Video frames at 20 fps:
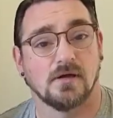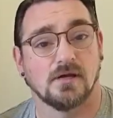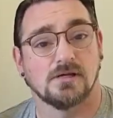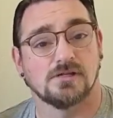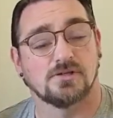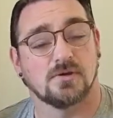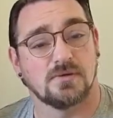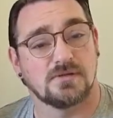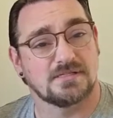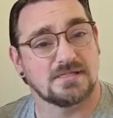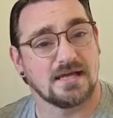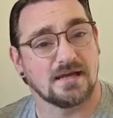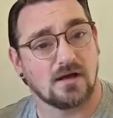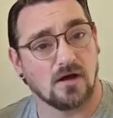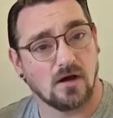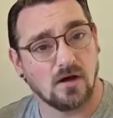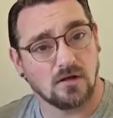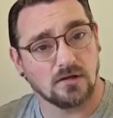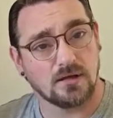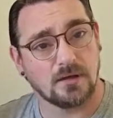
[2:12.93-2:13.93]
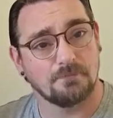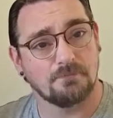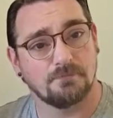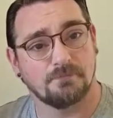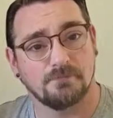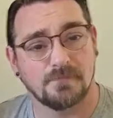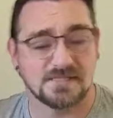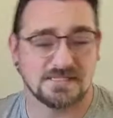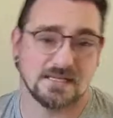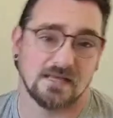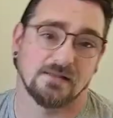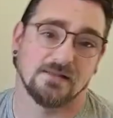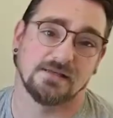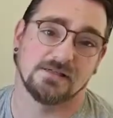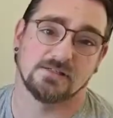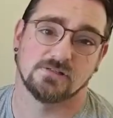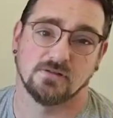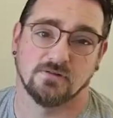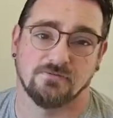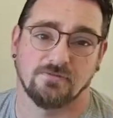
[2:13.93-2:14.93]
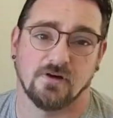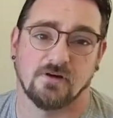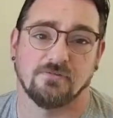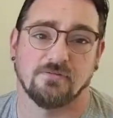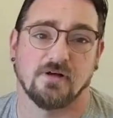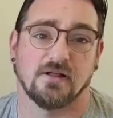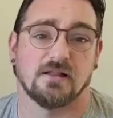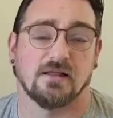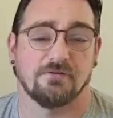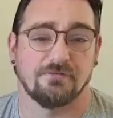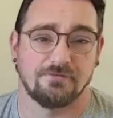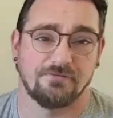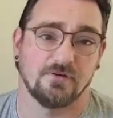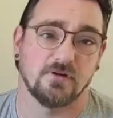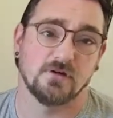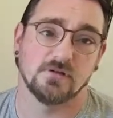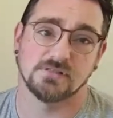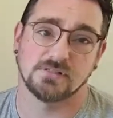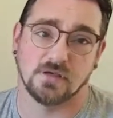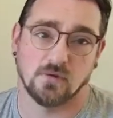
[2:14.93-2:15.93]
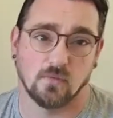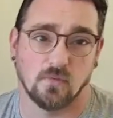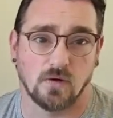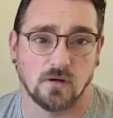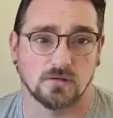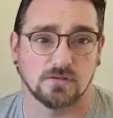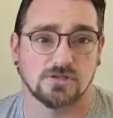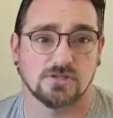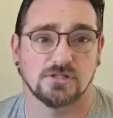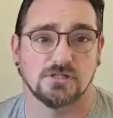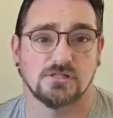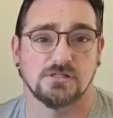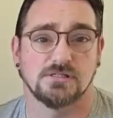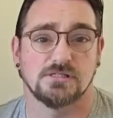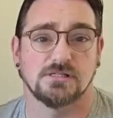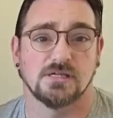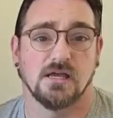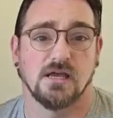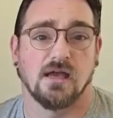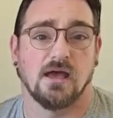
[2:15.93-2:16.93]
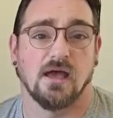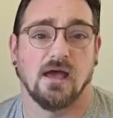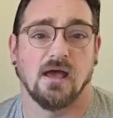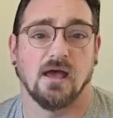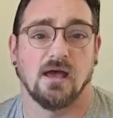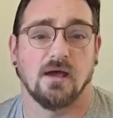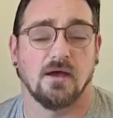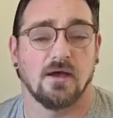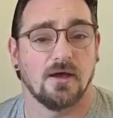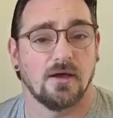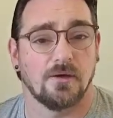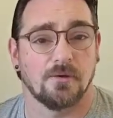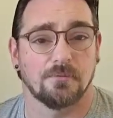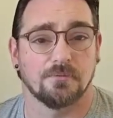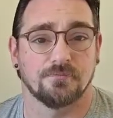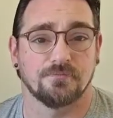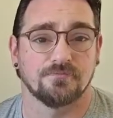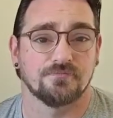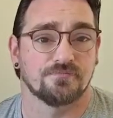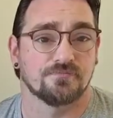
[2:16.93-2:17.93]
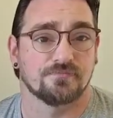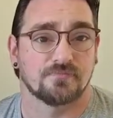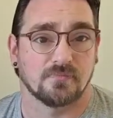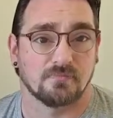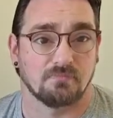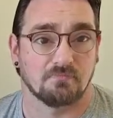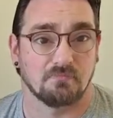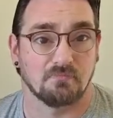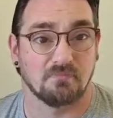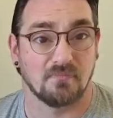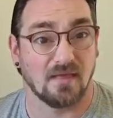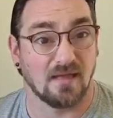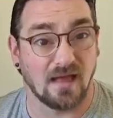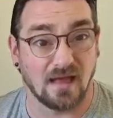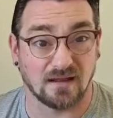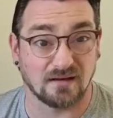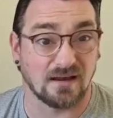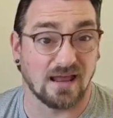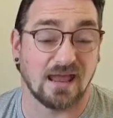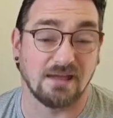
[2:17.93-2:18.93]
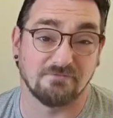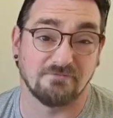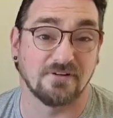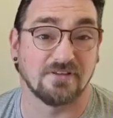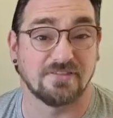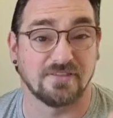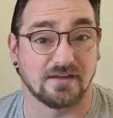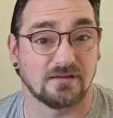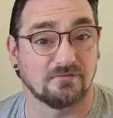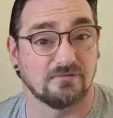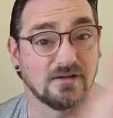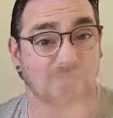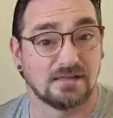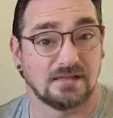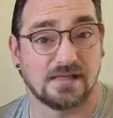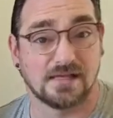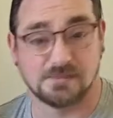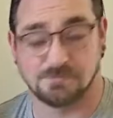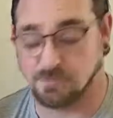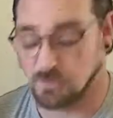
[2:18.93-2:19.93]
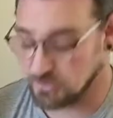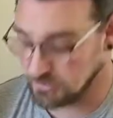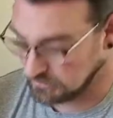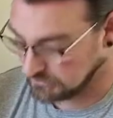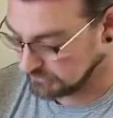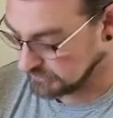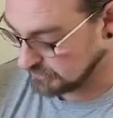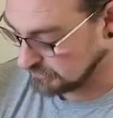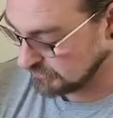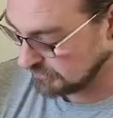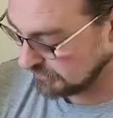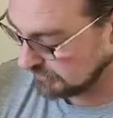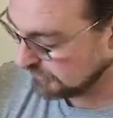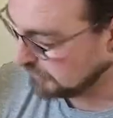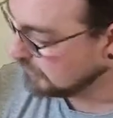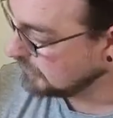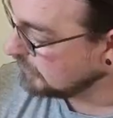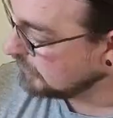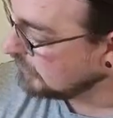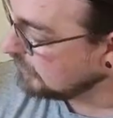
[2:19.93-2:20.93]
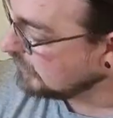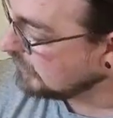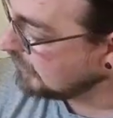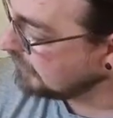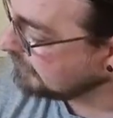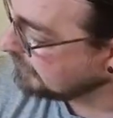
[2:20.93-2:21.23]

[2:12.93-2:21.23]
So we take all our metallic stuff off, all our phones, our watches, and everything really gets put in a locker, and